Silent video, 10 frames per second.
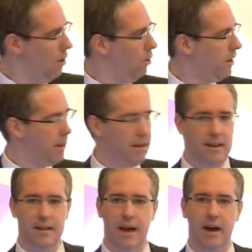what they
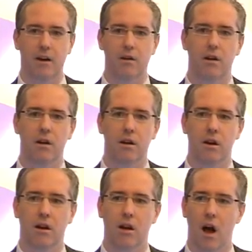did there
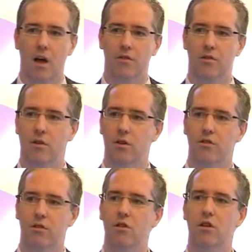cost
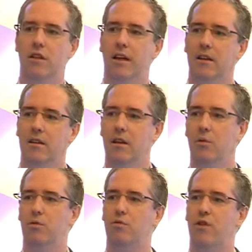us nothing.
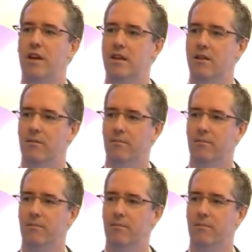It was free.